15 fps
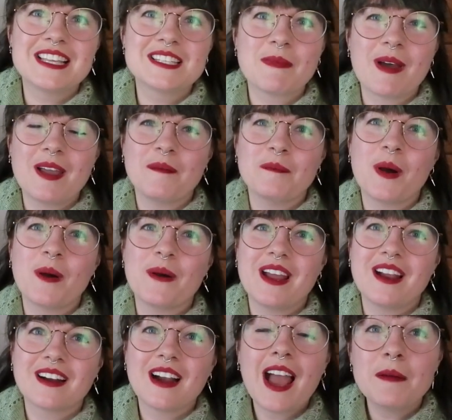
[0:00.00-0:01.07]
as my
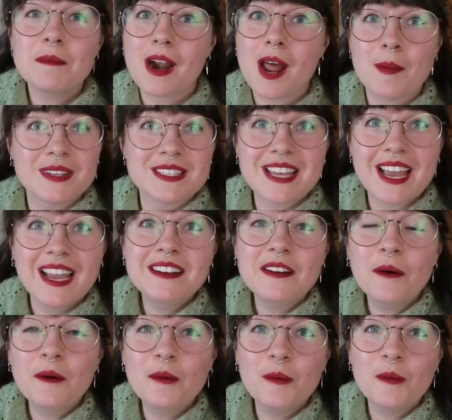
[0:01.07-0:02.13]
mohair. I promise. I
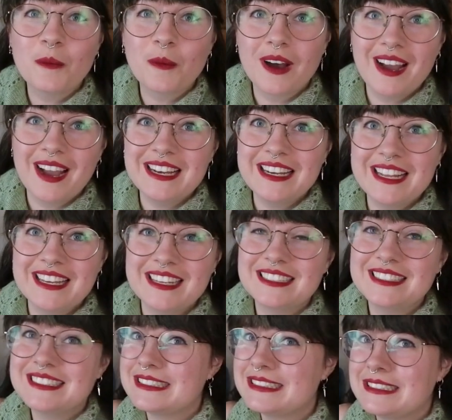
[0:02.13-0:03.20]
know what I knit.